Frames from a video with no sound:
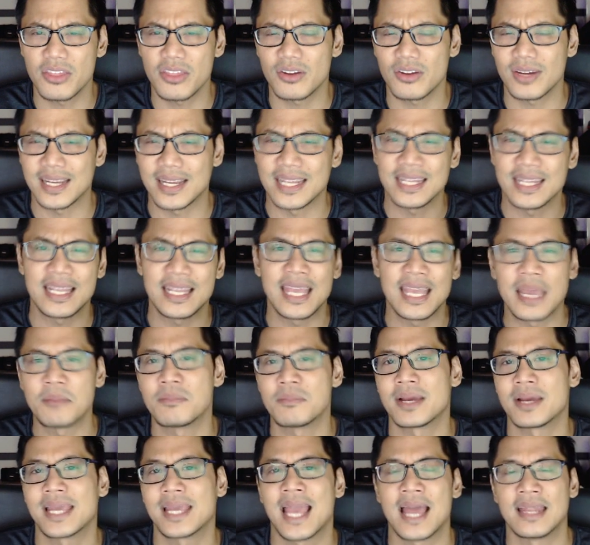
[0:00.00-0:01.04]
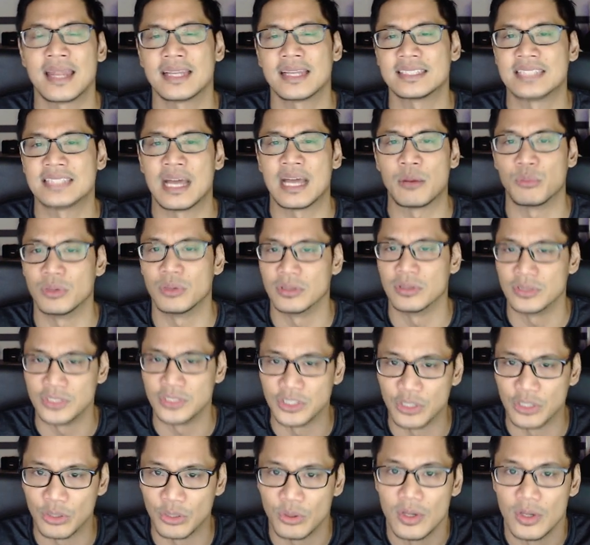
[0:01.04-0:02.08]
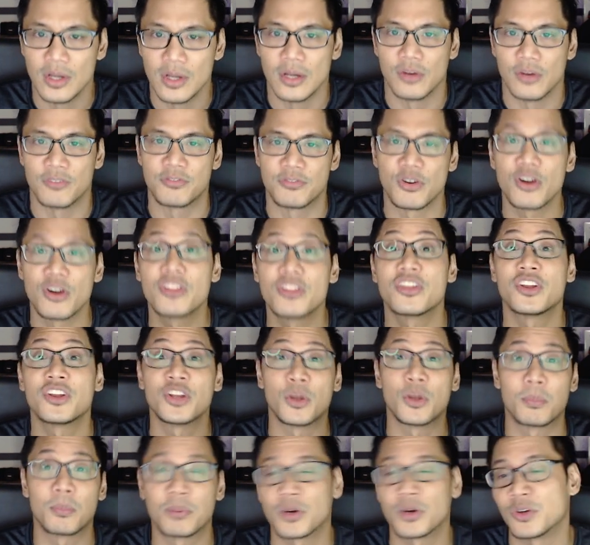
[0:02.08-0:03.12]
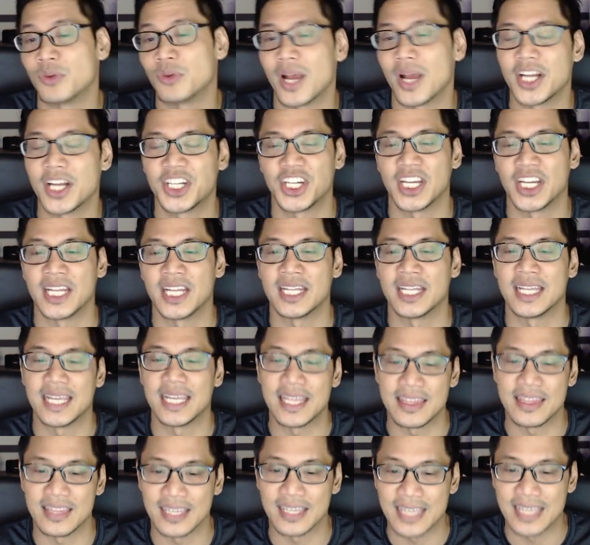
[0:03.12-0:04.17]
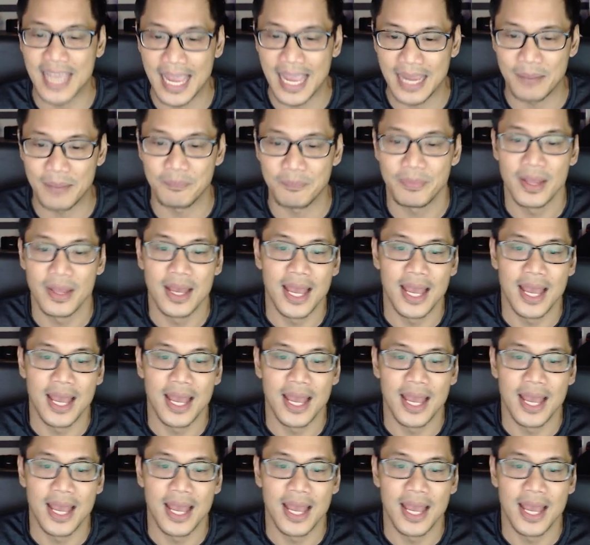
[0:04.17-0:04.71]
in-game mechanics that will, further your progression in the game.